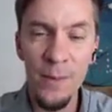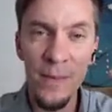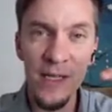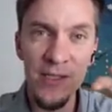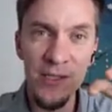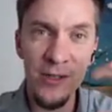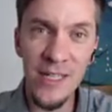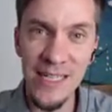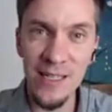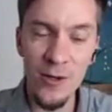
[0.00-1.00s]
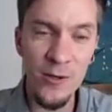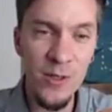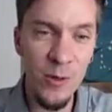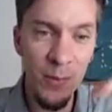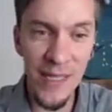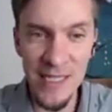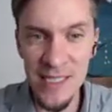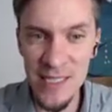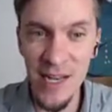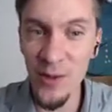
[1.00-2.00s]
A surrogate loan
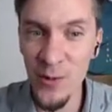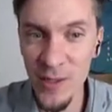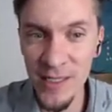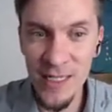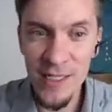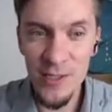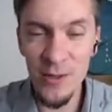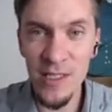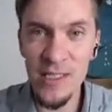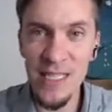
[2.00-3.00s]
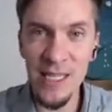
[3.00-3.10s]
replaces another one. So they